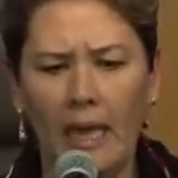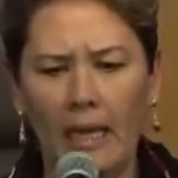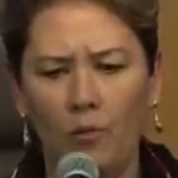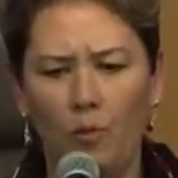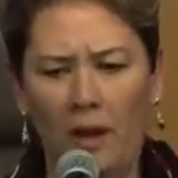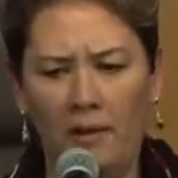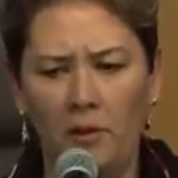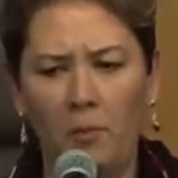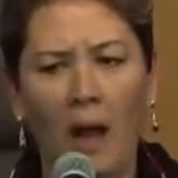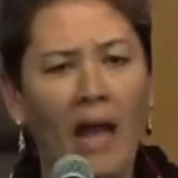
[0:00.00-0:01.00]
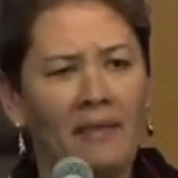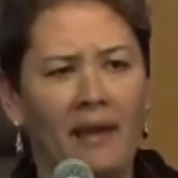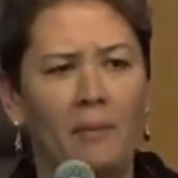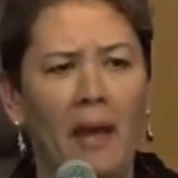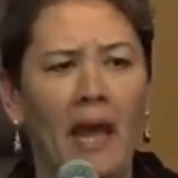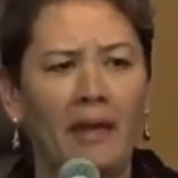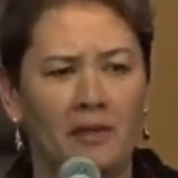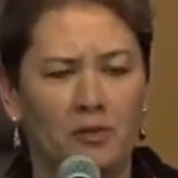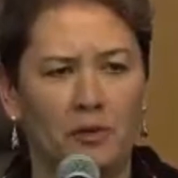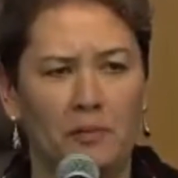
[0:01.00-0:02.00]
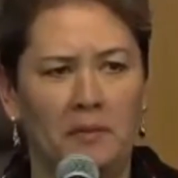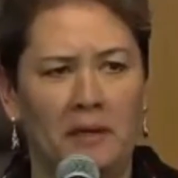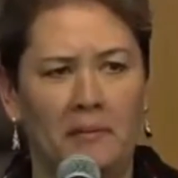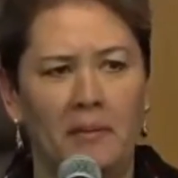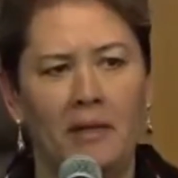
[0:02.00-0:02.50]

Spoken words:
When you buy that package from them,